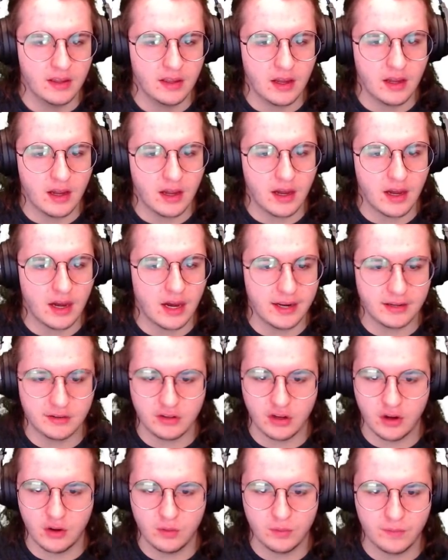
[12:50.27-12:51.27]
I
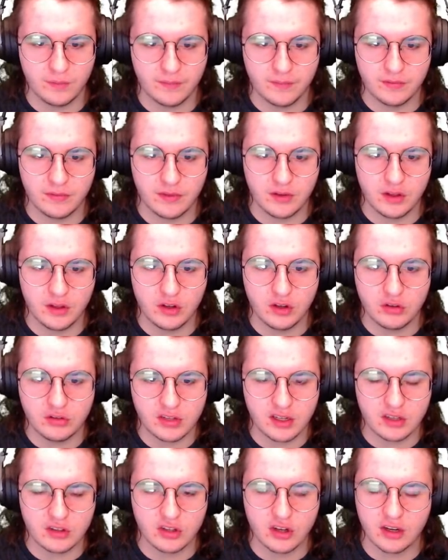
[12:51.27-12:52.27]
don't. You do
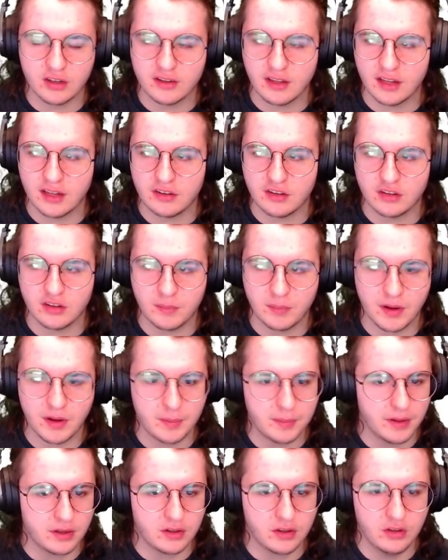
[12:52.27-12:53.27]
TikTok dances in
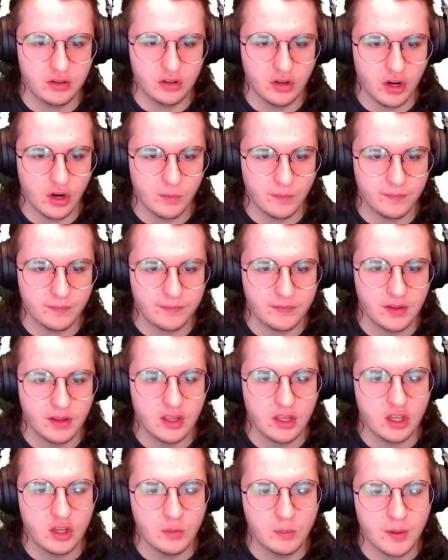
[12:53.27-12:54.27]
public? Nope.
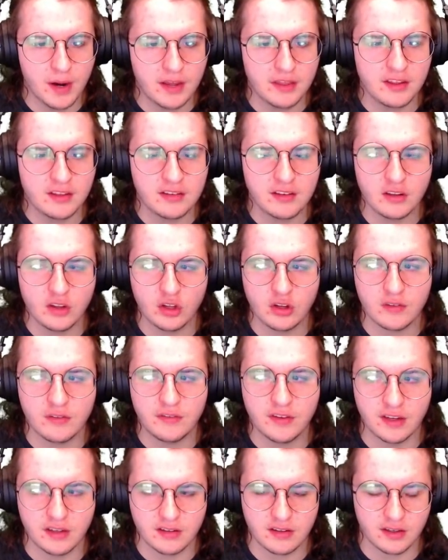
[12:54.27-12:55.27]
You buy things that look
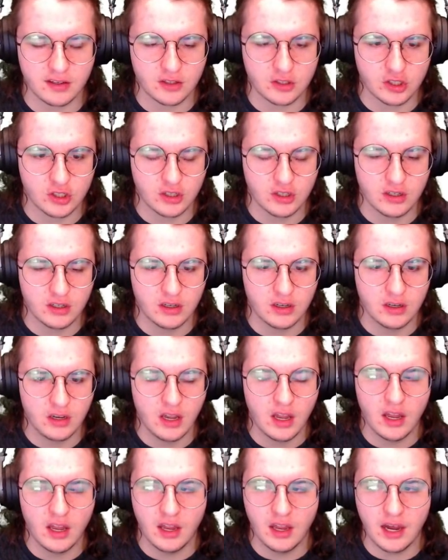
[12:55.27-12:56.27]
vintage?
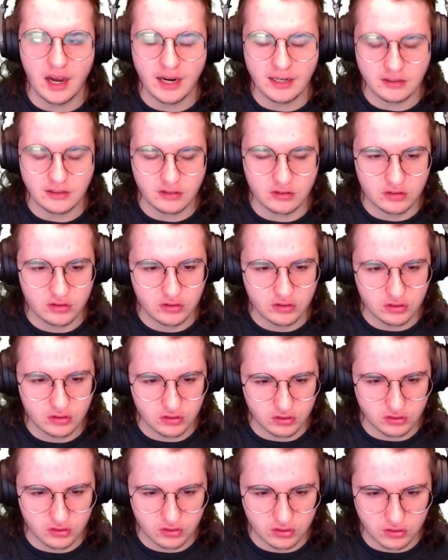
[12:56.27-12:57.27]
I
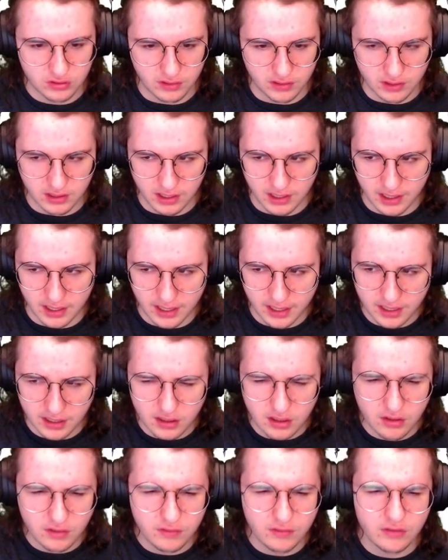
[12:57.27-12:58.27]

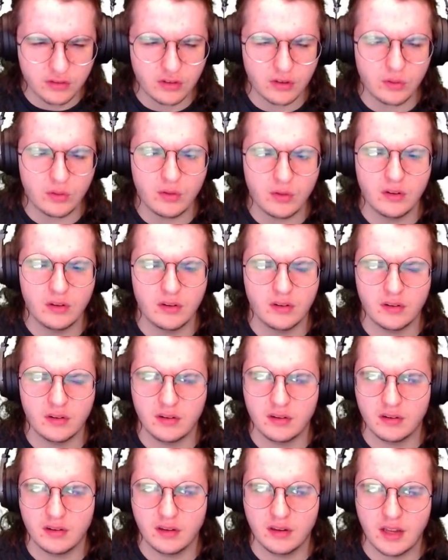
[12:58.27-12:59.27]
kind of do.
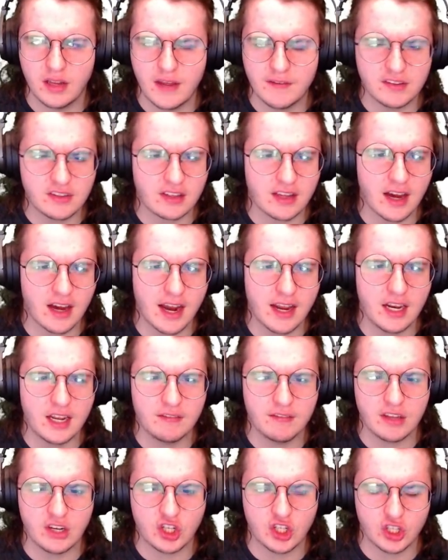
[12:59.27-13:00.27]
If it's a kind
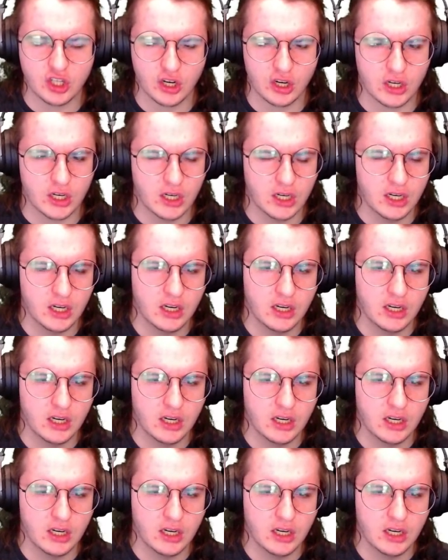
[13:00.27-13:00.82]
of, then sure.